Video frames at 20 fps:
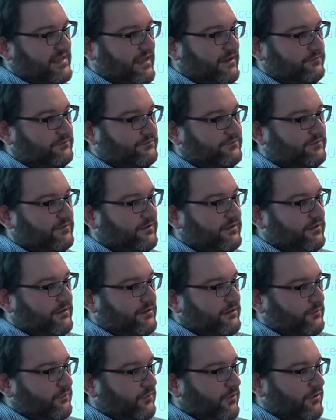out
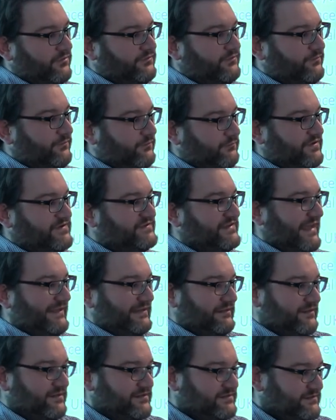what the risk
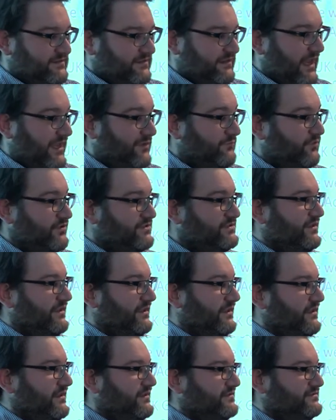analysts at Cambridge
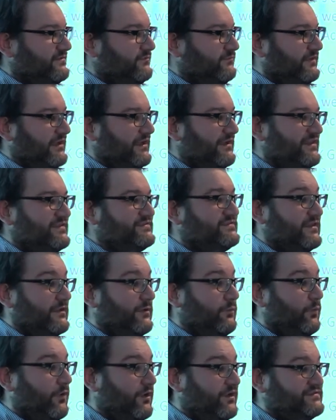think is the
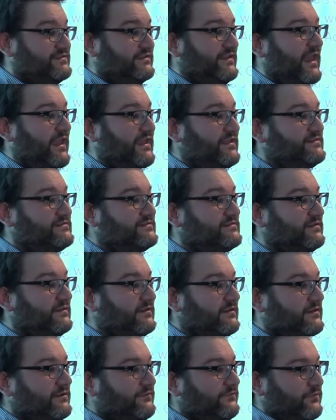realistic worst case
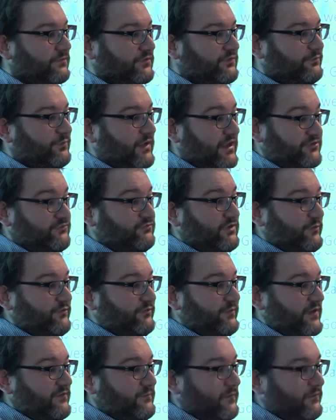for an extreme
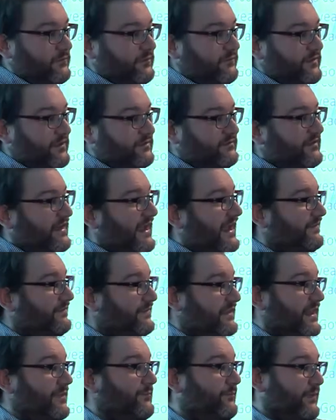space weather event and
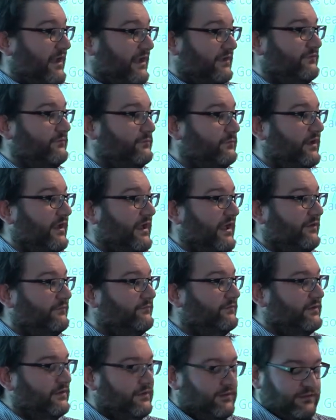the impact it will
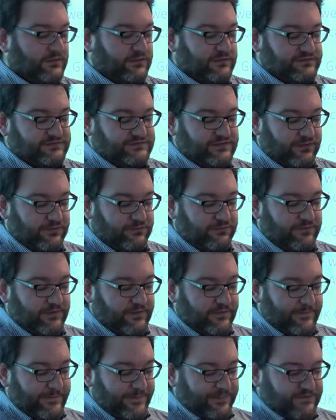have. So
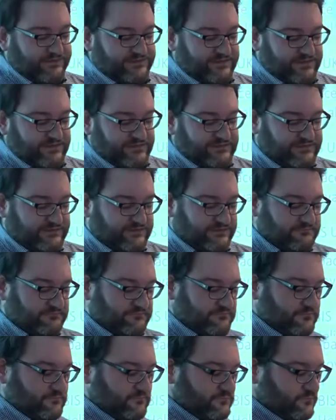it's
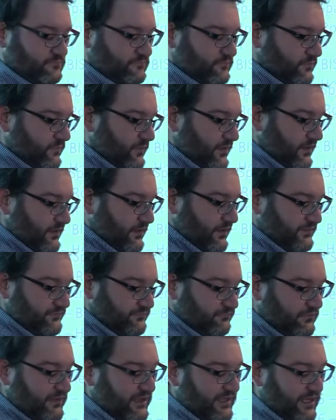
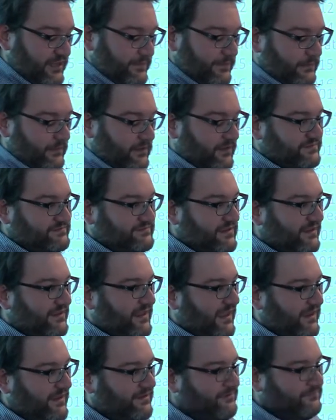really in the last
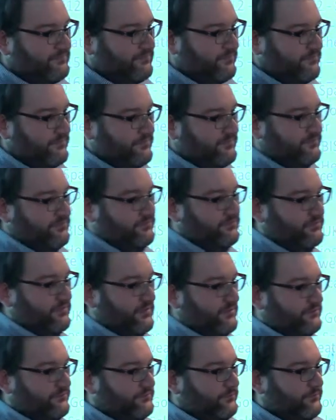decade that this
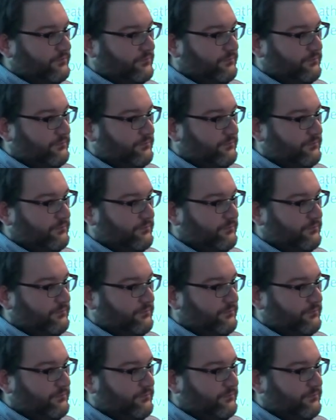has